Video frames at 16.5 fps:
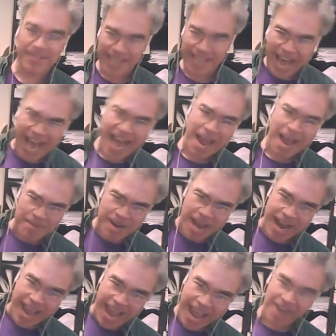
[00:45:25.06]
and say, "I am
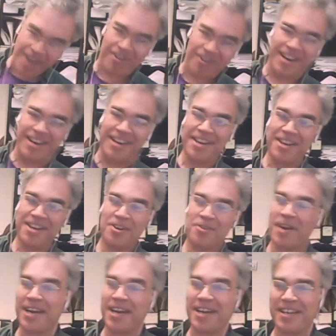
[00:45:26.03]
not angry,"
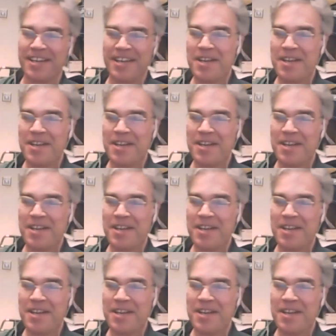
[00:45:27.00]
right?